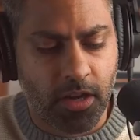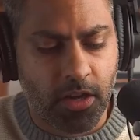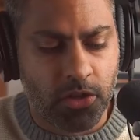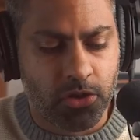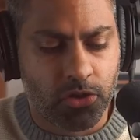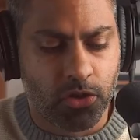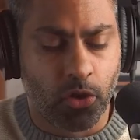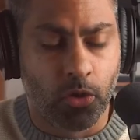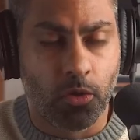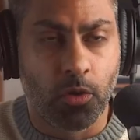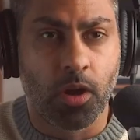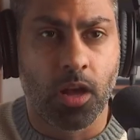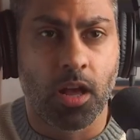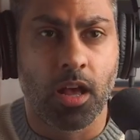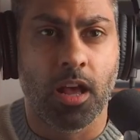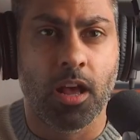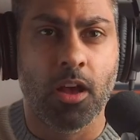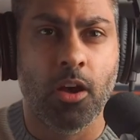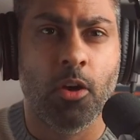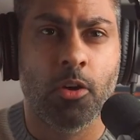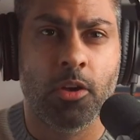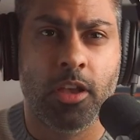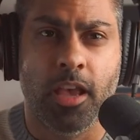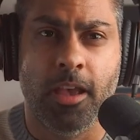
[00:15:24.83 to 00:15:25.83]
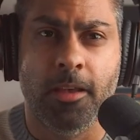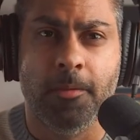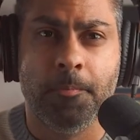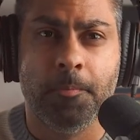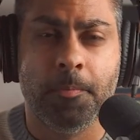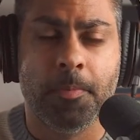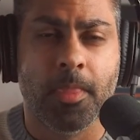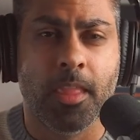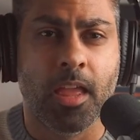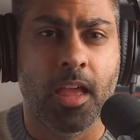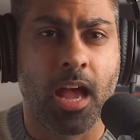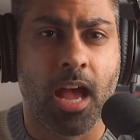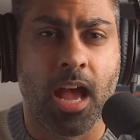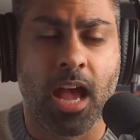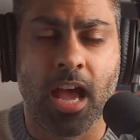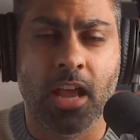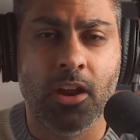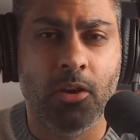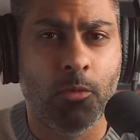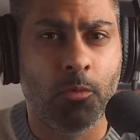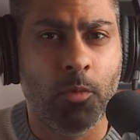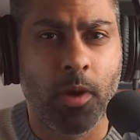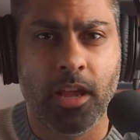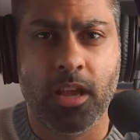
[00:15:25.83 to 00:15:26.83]
So, okay, I
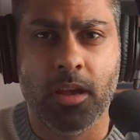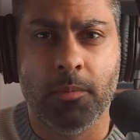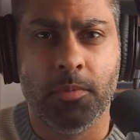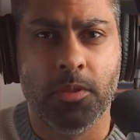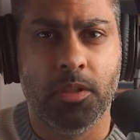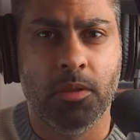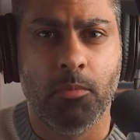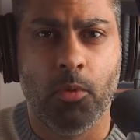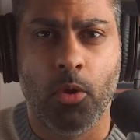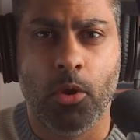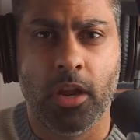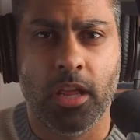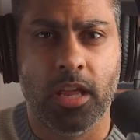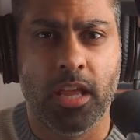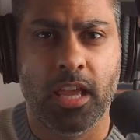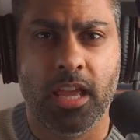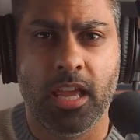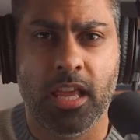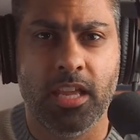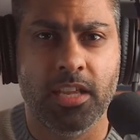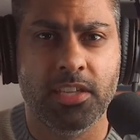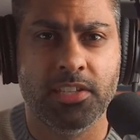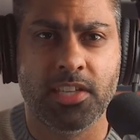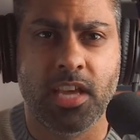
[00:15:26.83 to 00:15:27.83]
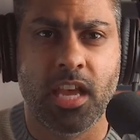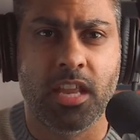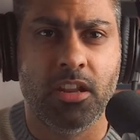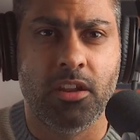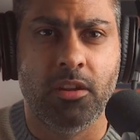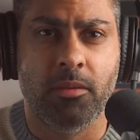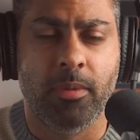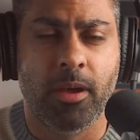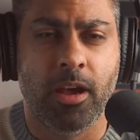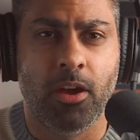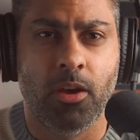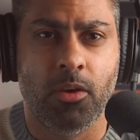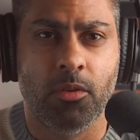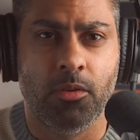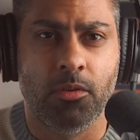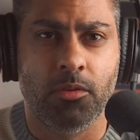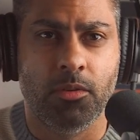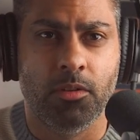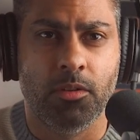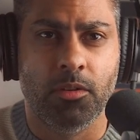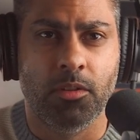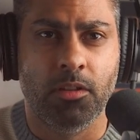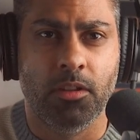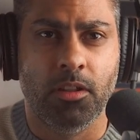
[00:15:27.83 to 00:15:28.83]
don't wake up in the morning and get excited about
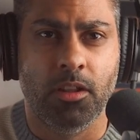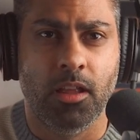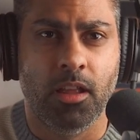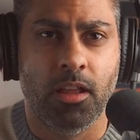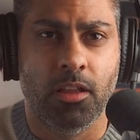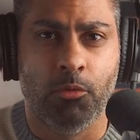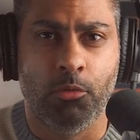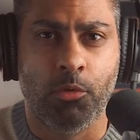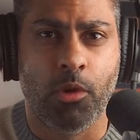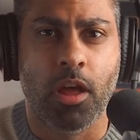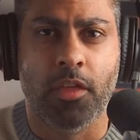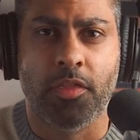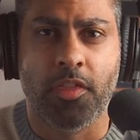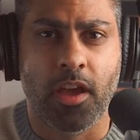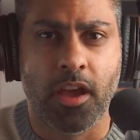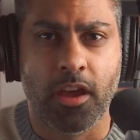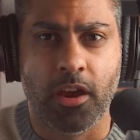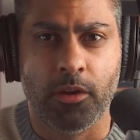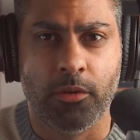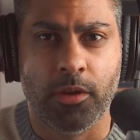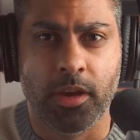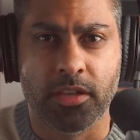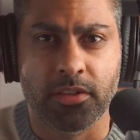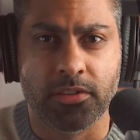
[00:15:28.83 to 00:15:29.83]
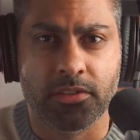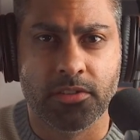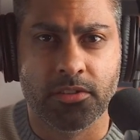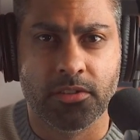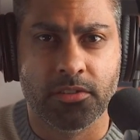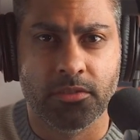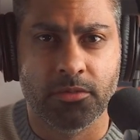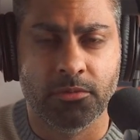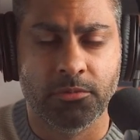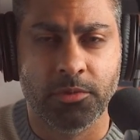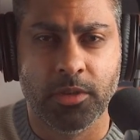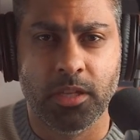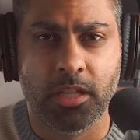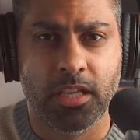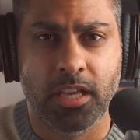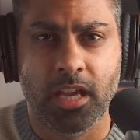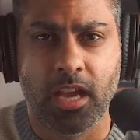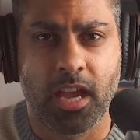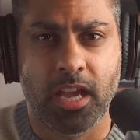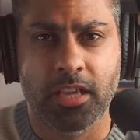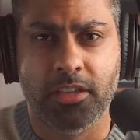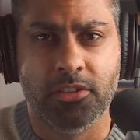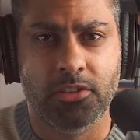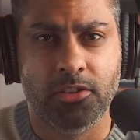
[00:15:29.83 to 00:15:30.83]
Roth IRAs. Really,
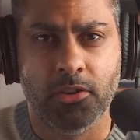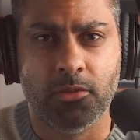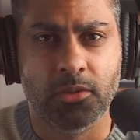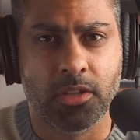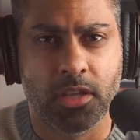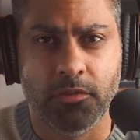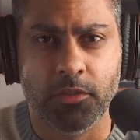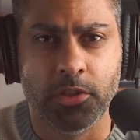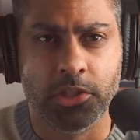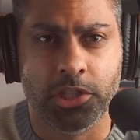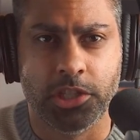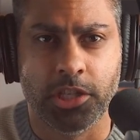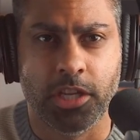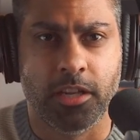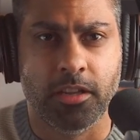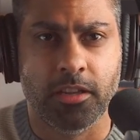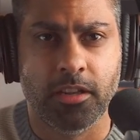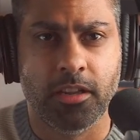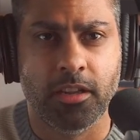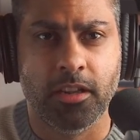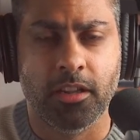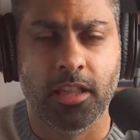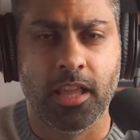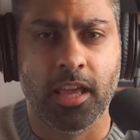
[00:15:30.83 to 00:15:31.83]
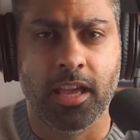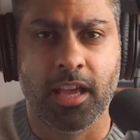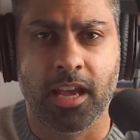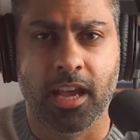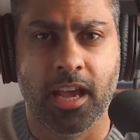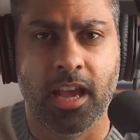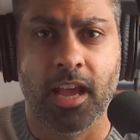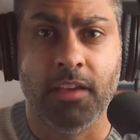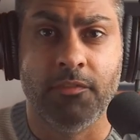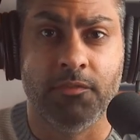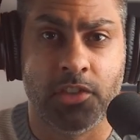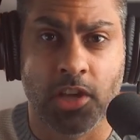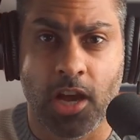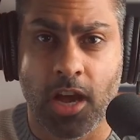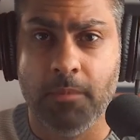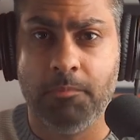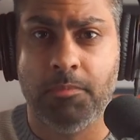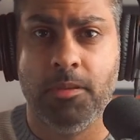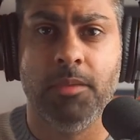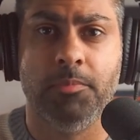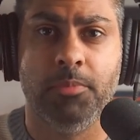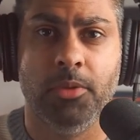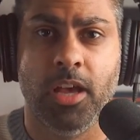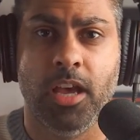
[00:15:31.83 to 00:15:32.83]
I don't give a shit. Like, I've taught
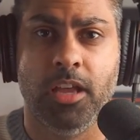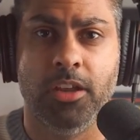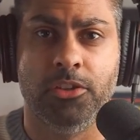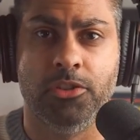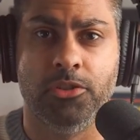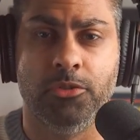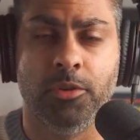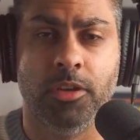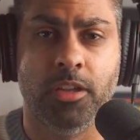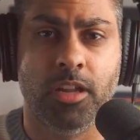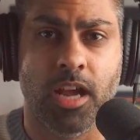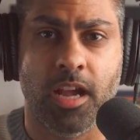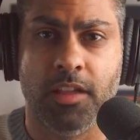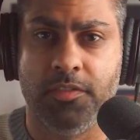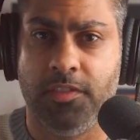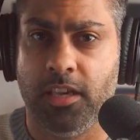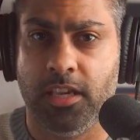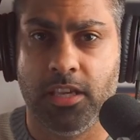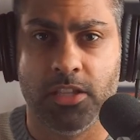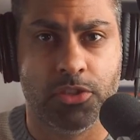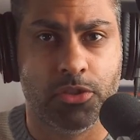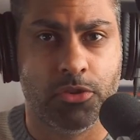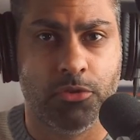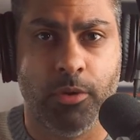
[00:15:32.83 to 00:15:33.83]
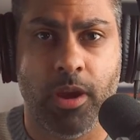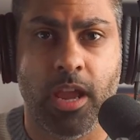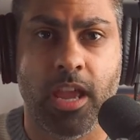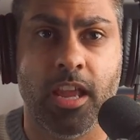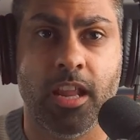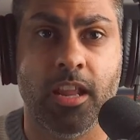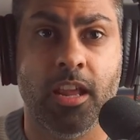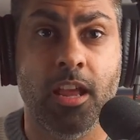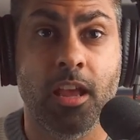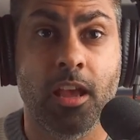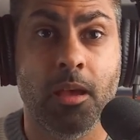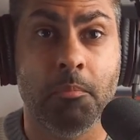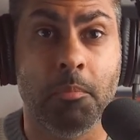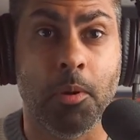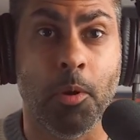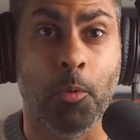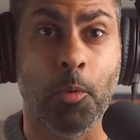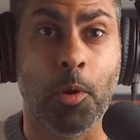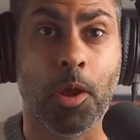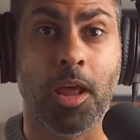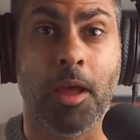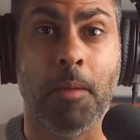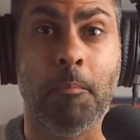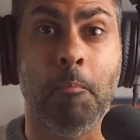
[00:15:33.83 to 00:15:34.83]
people how to do it. I think it's great. But
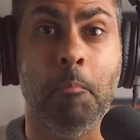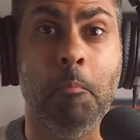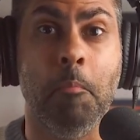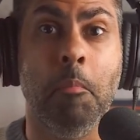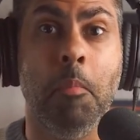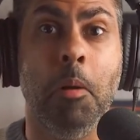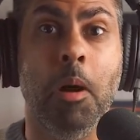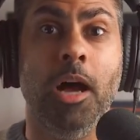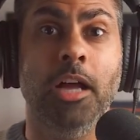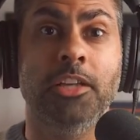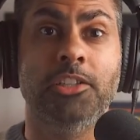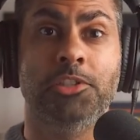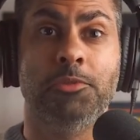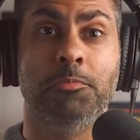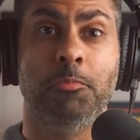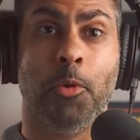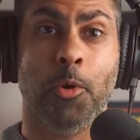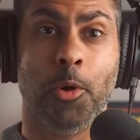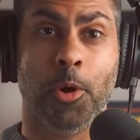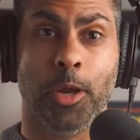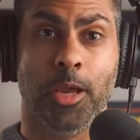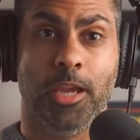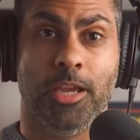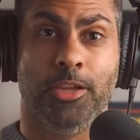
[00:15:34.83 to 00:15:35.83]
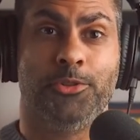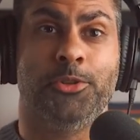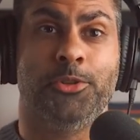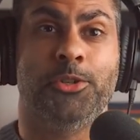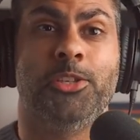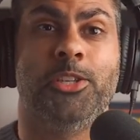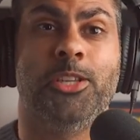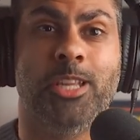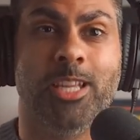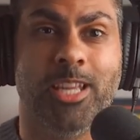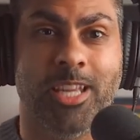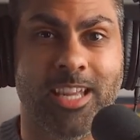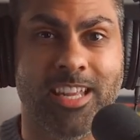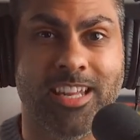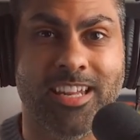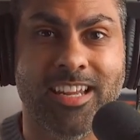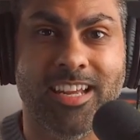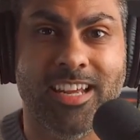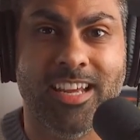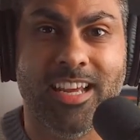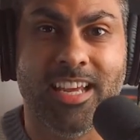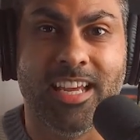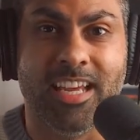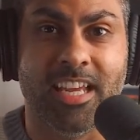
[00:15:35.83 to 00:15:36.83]
what I'm much more interested in
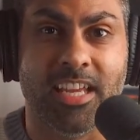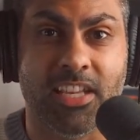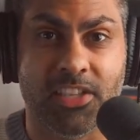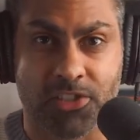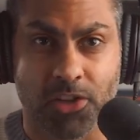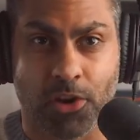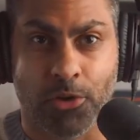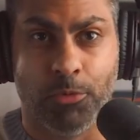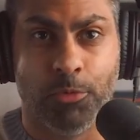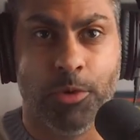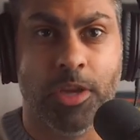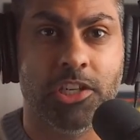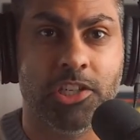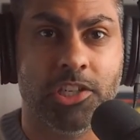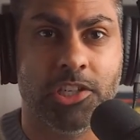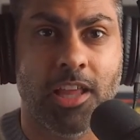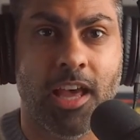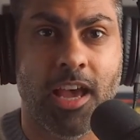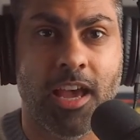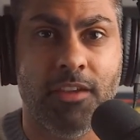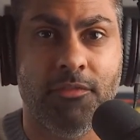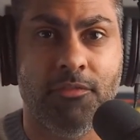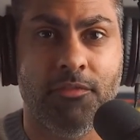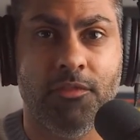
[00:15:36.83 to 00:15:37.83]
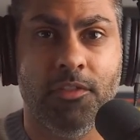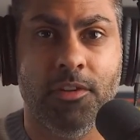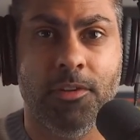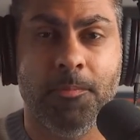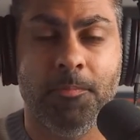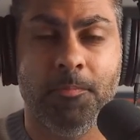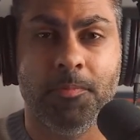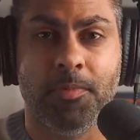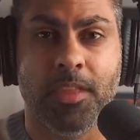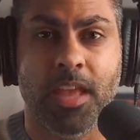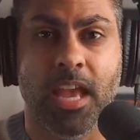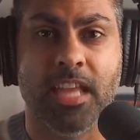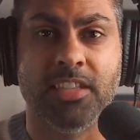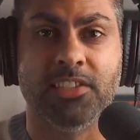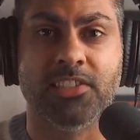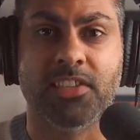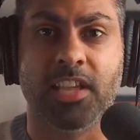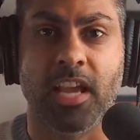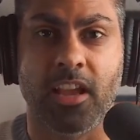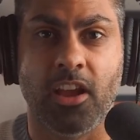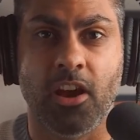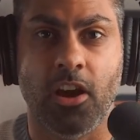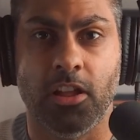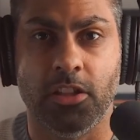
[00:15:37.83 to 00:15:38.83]
is a rich life and
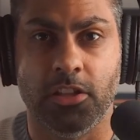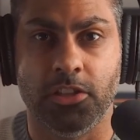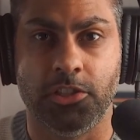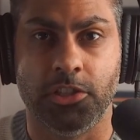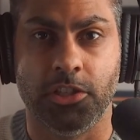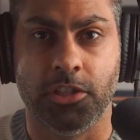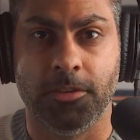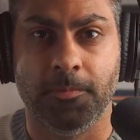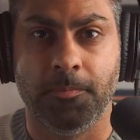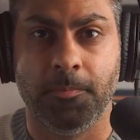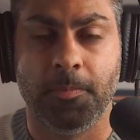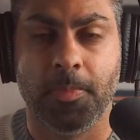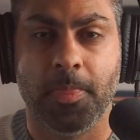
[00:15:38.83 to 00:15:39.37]
psychology.